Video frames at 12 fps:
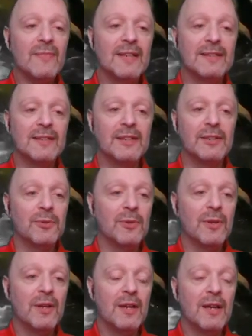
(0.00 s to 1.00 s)
So
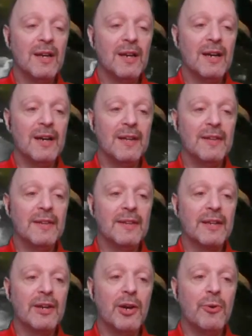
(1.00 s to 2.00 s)
The
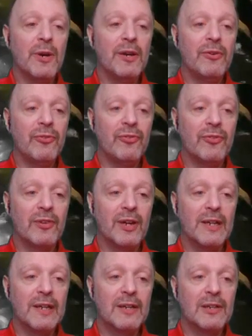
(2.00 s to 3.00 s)
coef
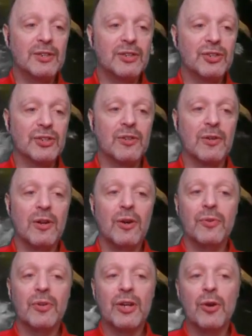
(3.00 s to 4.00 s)
right here is just going to
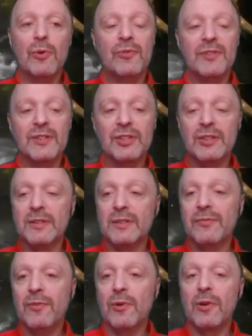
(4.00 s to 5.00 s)
hold the coefficients
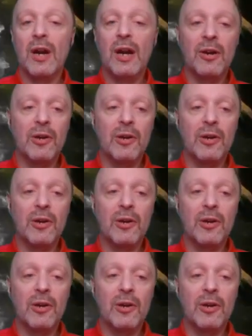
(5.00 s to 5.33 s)
for